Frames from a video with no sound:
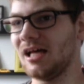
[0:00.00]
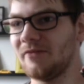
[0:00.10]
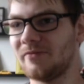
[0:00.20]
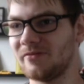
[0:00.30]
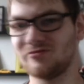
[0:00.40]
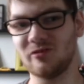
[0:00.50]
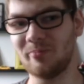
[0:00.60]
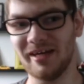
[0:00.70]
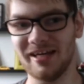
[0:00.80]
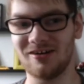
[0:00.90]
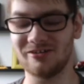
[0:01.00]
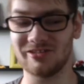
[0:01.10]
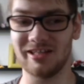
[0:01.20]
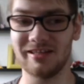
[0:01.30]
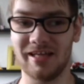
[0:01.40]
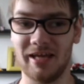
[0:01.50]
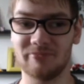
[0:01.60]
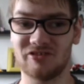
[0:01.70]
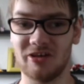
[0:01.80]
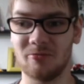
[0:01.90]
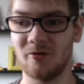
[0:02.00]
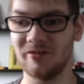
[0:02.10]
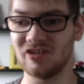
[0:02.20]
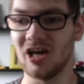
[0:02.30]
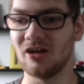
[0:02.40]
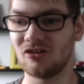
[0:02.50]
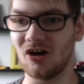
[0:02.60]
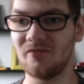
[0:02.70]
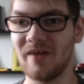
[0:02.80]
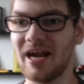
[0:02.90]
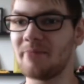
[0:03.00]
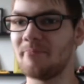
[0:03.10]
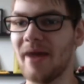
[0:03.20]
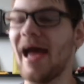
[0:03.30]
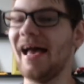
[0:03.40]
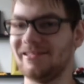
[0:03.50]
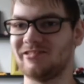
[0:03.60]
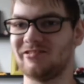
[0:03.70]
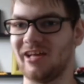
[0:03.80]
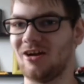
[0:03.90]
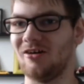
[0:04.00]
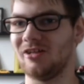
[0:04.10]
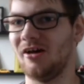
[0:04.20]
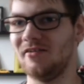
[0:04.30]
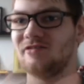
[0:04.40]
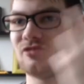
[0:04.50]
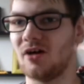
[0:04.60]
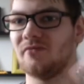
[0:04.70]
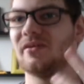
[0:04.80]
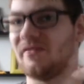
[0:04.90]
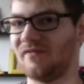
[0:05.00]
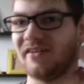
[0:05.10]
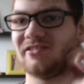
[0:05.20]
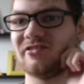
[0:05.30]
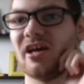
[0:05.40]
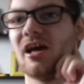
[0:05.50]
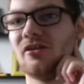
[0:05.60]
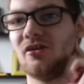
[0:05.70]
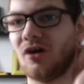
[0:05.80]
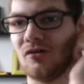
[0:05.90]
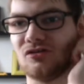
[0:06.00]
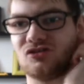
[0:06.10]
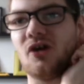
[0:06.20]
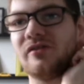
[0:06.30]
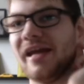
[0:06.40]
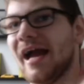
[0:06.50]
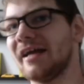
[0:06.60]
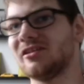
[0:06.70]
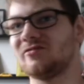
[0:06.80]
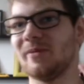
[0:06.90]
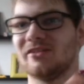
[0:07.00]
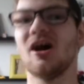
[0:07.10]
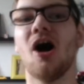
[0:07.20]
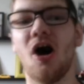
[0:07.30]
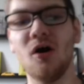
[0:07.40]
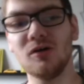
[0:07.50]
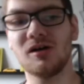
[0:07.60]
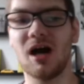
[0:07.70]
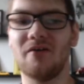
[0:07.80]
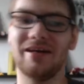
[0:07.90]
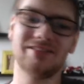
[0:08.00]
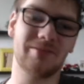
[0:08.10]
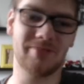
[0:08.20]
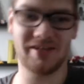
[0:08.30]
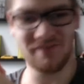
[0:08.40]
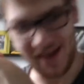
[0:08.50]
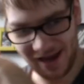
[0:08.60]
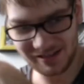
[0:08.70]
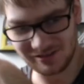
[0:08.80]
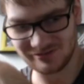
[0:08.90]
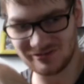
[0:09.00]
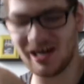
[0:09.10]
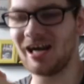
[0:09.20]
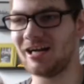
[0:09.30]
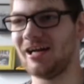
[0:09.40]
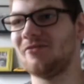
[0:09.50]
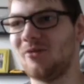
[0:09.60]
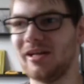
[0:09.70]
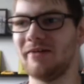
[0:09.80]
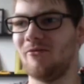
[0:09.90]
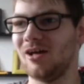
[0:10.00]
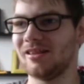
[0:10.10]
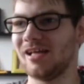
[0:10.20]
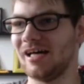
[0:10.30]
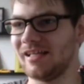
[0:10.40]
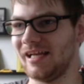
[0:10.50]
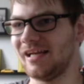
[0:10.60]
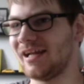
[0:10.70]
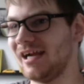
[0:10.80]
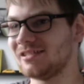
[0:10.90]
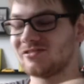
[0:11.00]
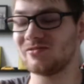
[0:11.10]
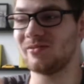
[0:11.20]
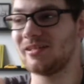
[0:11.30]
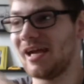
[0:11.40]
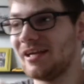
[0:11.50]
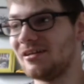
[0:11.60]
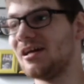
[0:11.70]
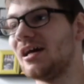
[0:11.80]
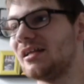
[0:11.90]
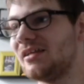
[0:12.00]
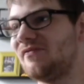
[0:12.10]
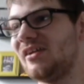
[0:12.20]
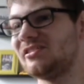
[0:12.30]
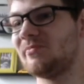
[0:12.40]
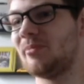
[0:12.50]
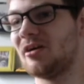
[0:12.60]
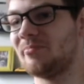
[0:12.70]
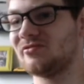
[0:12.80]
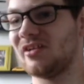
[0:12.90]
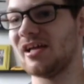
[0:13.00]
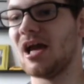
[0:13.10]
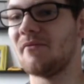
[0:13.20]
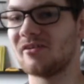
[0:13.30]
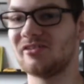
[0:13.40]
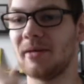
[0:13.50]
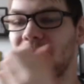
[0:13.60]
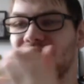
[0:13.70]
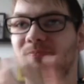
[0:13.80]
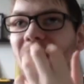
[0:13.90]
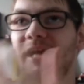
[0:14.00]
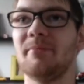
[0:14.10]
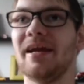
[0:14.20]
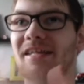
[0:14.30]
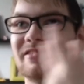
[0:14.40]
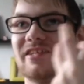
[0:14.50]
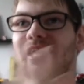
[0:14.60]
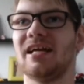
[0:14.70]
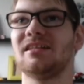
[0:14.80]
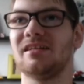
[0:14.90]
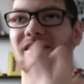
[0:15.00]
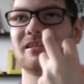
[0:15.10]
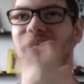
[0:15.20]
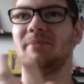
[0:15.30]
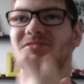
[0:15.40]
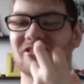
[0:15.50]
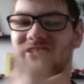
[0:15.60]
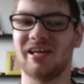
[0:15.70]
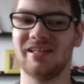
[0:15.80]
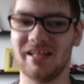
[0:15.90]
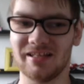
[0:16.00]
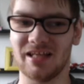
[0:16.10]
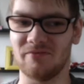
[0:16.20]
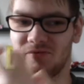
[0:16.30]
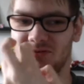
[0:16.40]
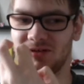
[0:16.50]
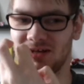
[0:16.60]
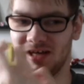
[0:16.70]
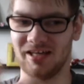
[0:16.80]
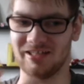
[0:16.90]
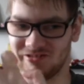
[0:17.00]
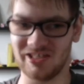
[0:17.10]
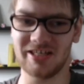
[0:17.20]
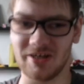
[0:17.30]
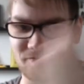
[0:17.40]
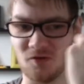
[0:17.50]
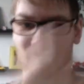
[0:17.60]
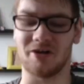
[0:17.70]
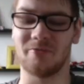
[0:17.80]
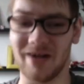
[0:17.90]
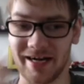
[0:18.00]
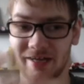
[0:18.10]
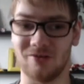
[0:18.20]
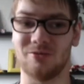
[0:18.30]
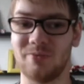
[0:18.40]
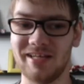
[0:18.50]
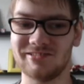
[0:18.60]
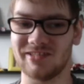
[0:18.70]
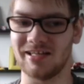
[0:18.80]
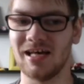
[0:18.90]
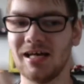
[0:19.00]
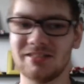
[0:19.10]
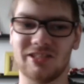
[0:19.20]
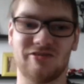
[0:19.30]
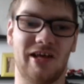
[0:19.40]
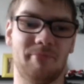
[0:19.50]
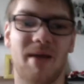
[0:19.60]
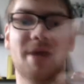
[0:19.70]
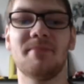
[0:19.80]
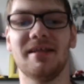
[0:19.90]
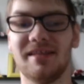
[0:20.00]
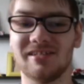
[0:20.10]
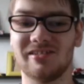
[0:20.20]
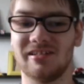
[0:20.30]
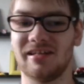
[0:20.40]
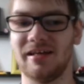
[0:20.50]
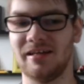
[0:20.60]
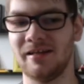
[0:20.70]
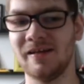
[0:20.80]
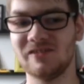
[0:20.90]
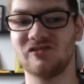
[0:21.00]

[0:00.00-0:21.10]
of superheroes in the MCU movies don't wear masks at all. They always show their faces, to, you know, to show the actors because oh look how handsome the actors are and what whatnot. And it kind of kind of defeats the purpose. Like for example, Spider-Man is a character that keeps his identity uh, a secret for a very good reason, just like Batman does it in his